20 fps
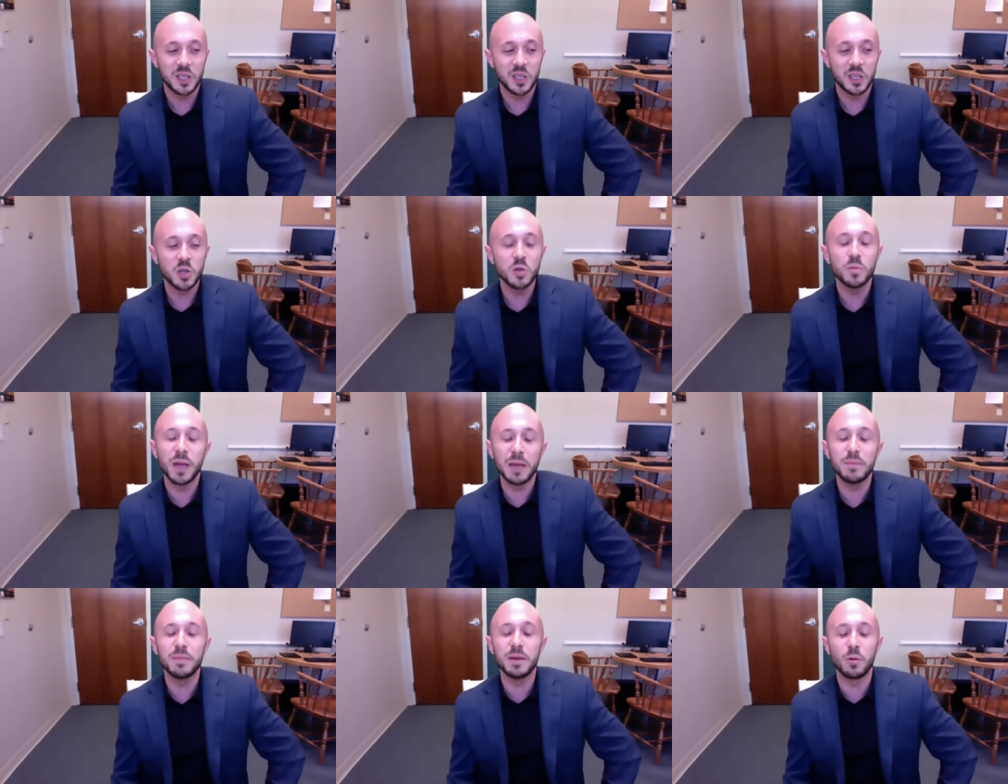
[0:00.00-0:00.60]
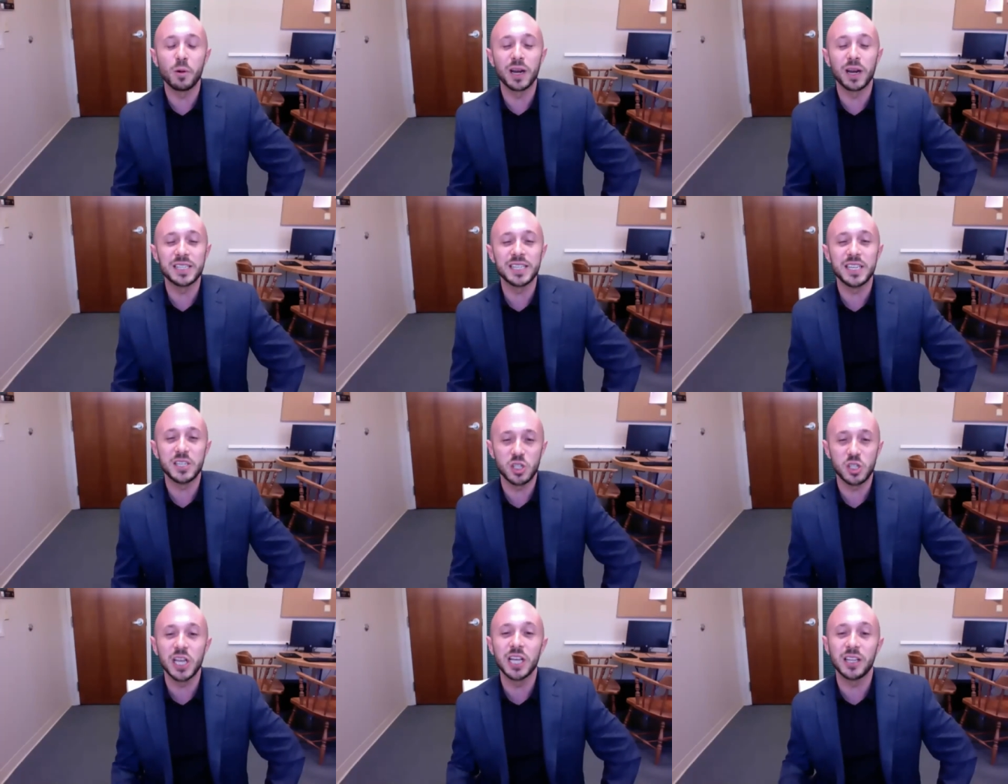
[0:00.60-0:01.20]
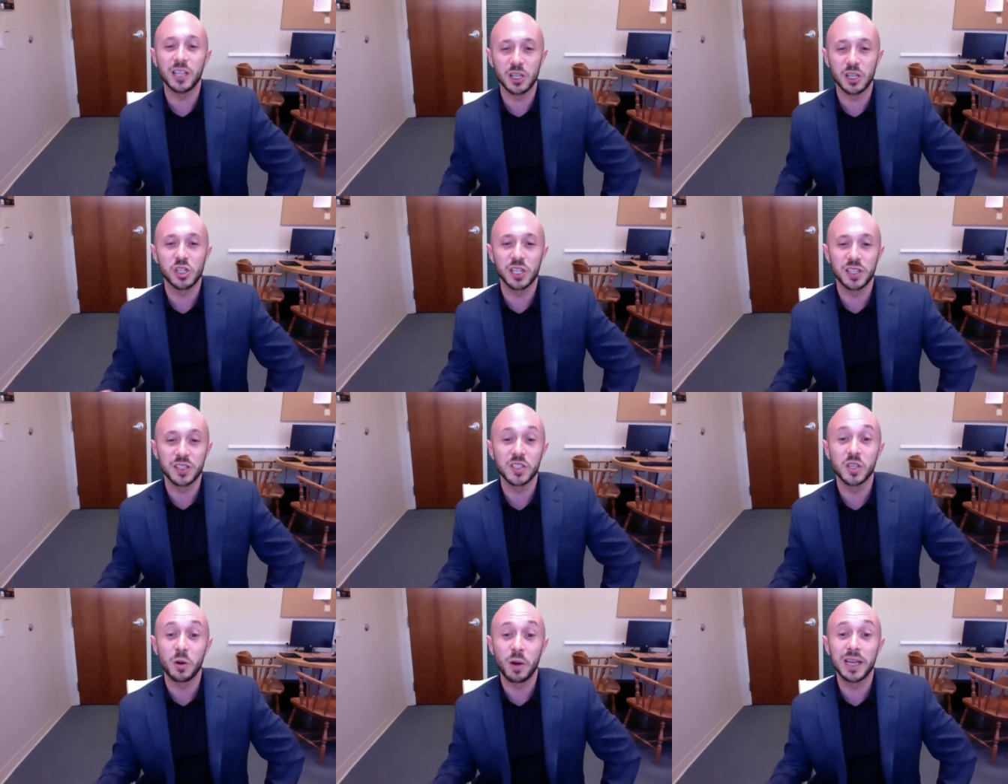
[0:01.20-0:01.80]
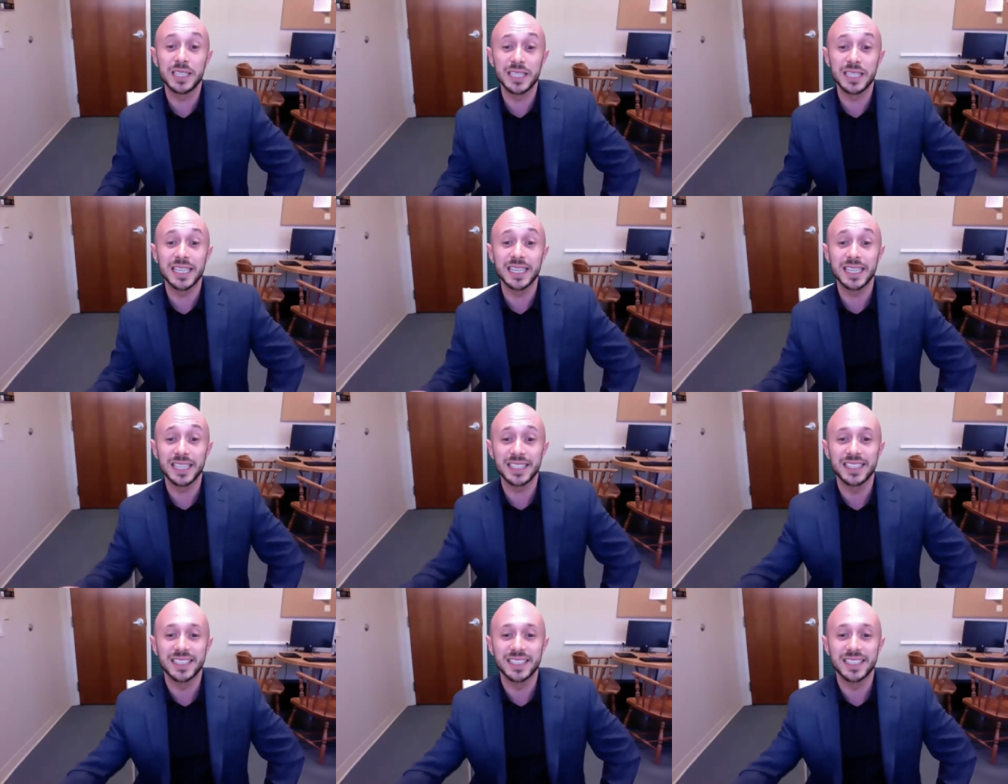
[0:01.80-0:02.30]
you made me want to teach English, and so I did.